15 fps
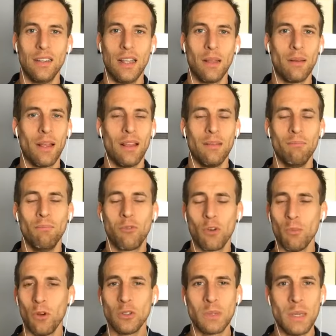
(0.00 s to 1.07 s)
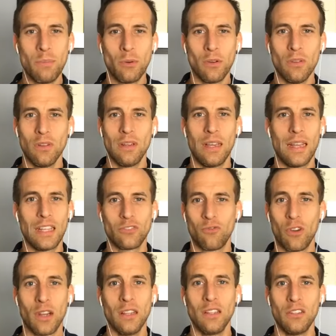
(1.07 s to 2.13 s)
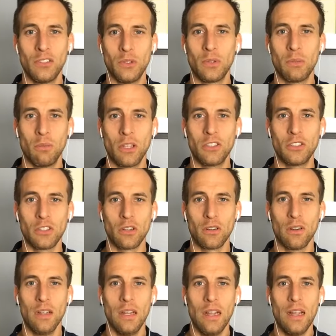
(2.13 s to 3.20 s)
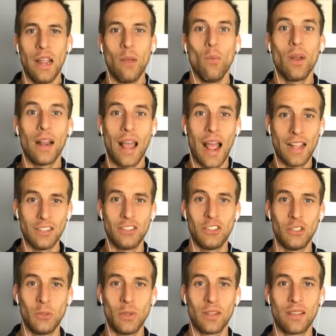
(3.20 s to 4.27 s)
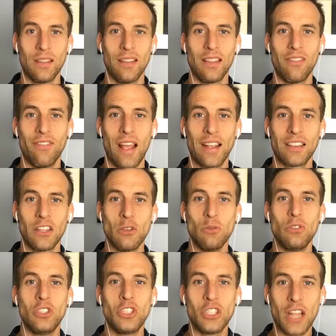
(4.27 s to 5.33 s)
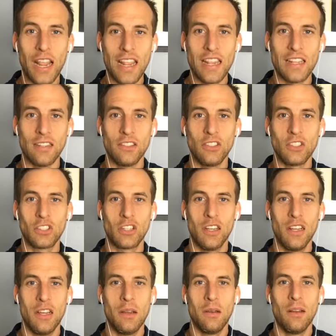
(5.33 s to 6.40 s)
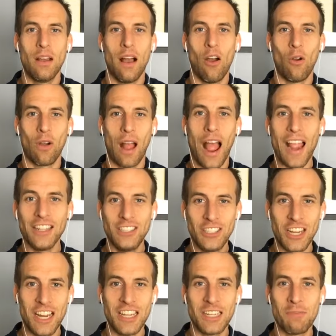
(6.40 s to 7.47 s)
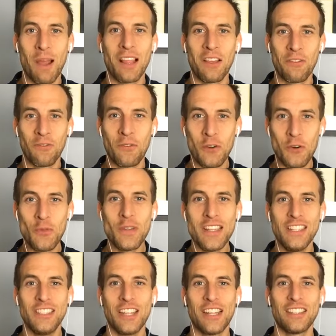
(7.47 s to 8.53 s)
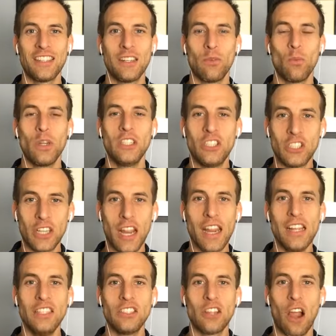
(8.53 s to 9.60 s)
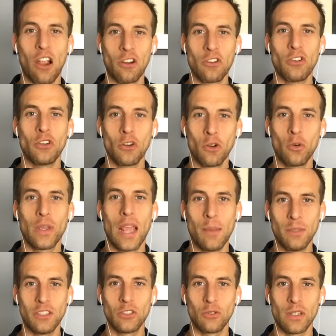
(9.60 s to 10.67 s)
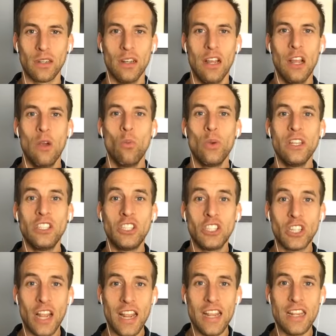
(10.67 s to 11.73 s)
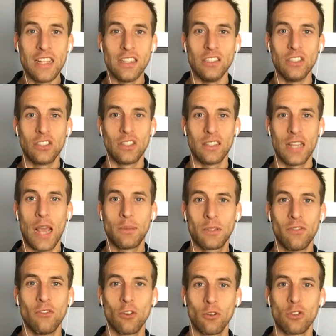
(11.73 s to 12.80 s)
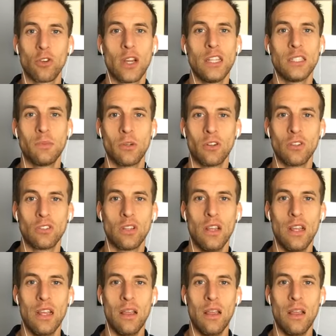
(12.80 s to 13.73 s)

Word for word: it, for most people, it has very little to do with the blood sugar. And what it has to do with the fact that you changed, or I changed, by the food we ingested, we changed our neurochemistry. We changed the types of neurotransmitters